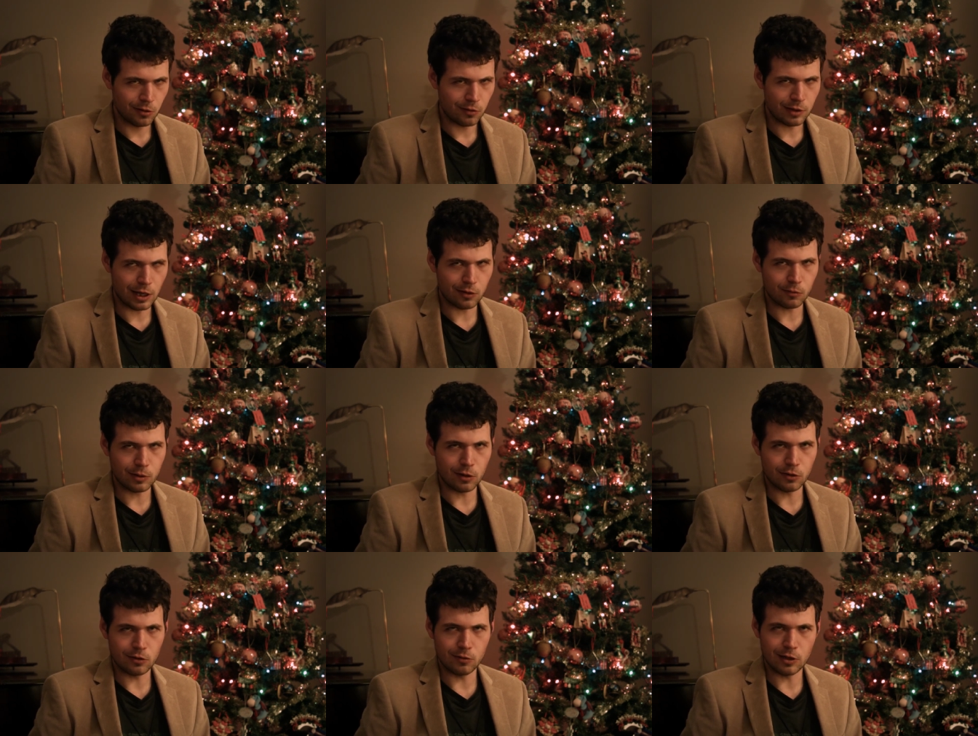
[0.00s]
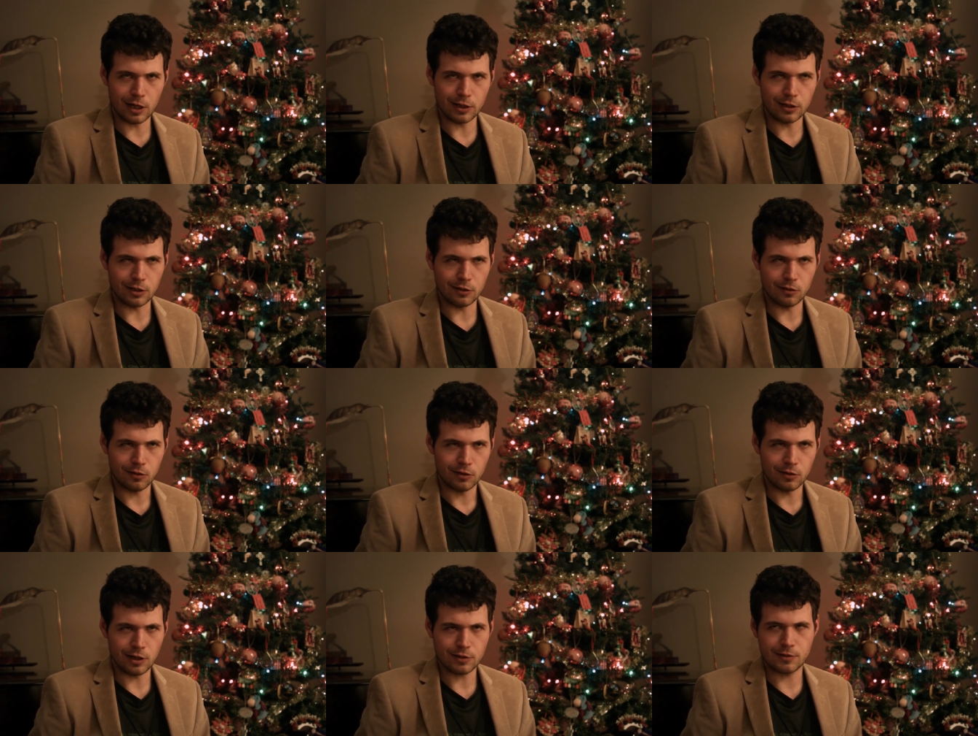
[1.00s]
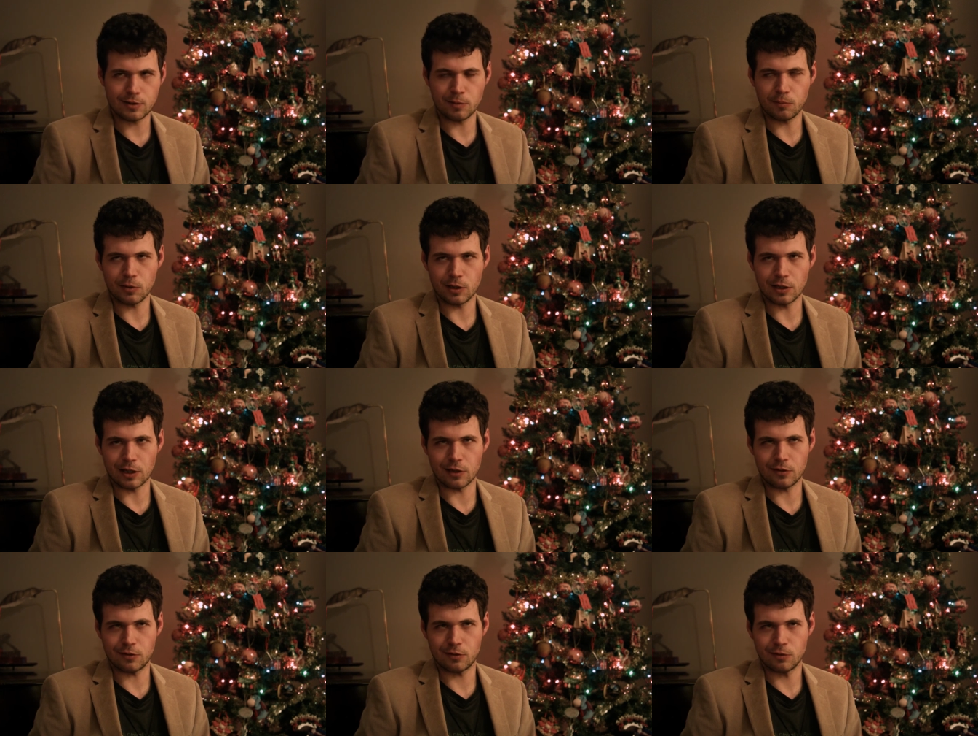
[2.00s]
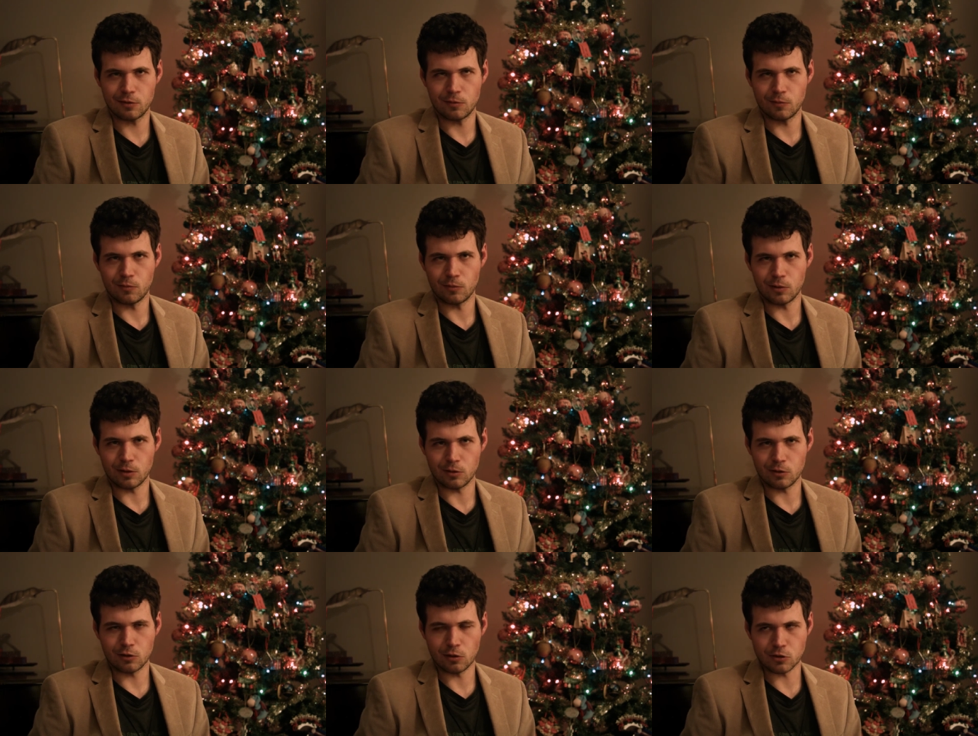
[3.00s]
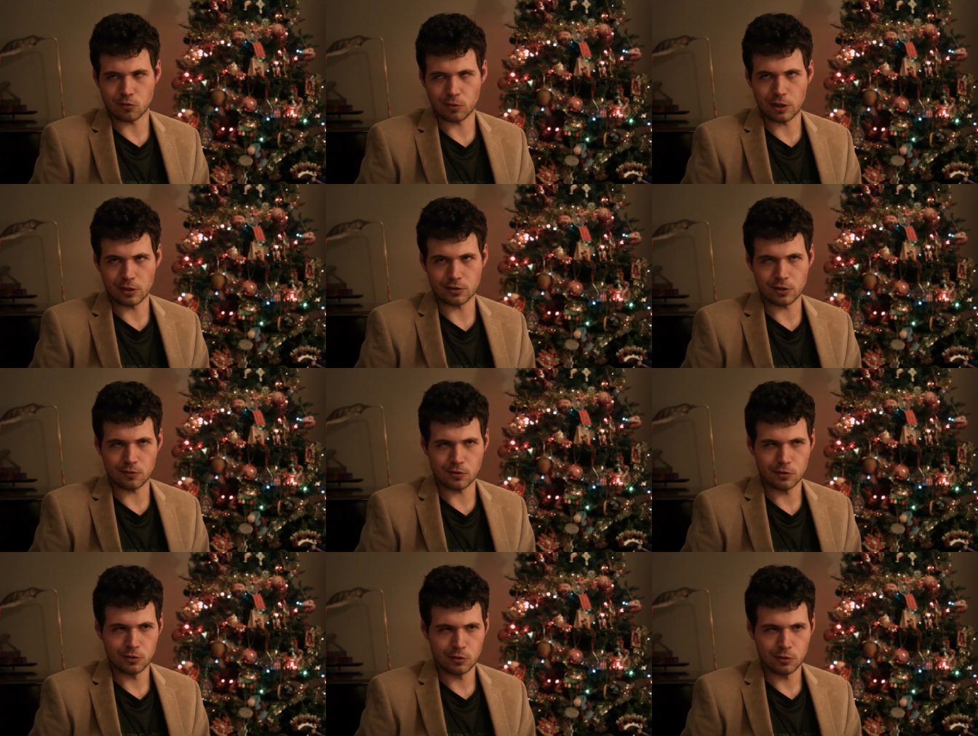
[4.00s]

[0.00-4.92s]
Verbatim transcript: that we are united not simply as close relatives,